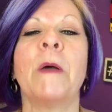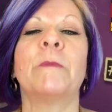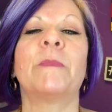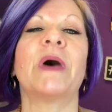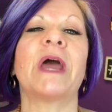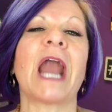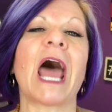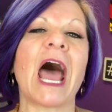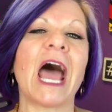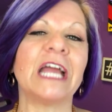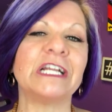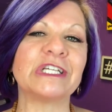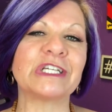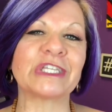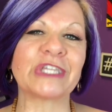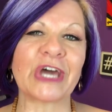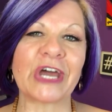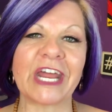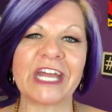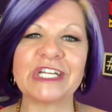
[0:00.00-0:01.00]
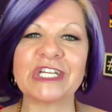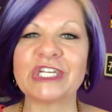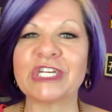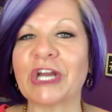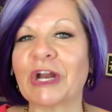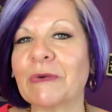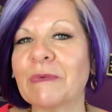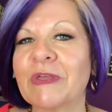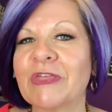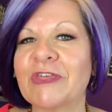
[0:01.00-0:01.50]
but I just thought I'd
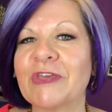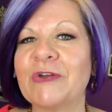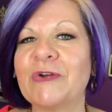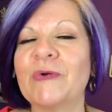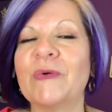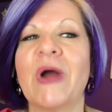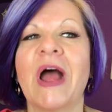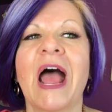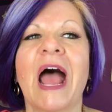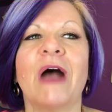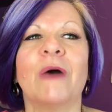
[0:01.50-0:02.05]
share with you